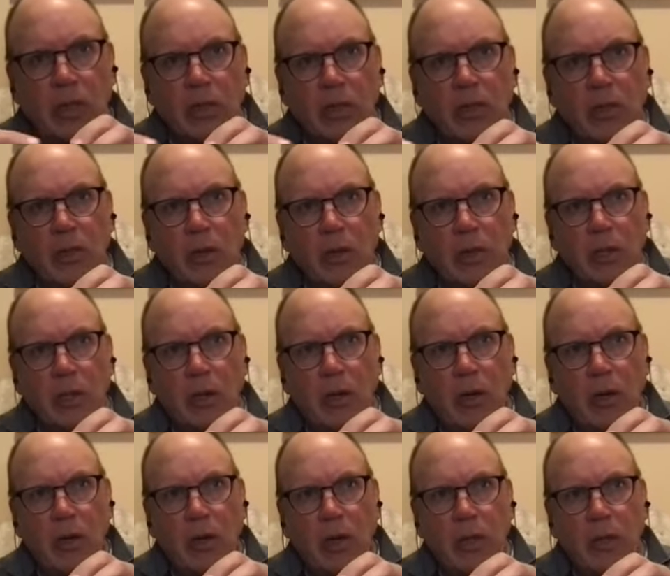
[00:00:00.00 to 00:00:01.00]
going
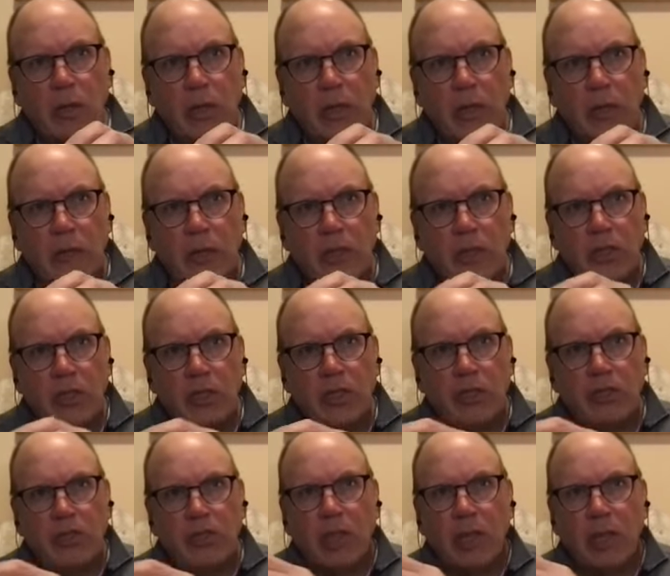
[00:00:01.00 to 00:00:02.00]
all the way over to
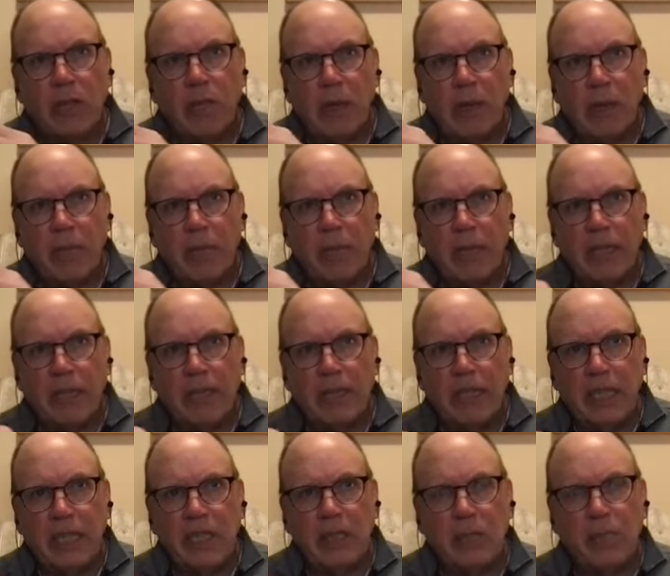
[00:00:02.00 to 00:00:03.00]
just talking about
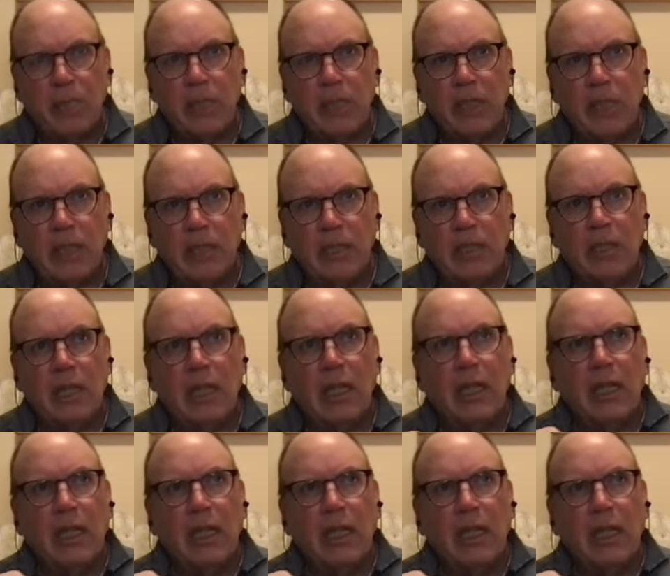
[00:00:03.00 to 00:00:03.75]
meditation because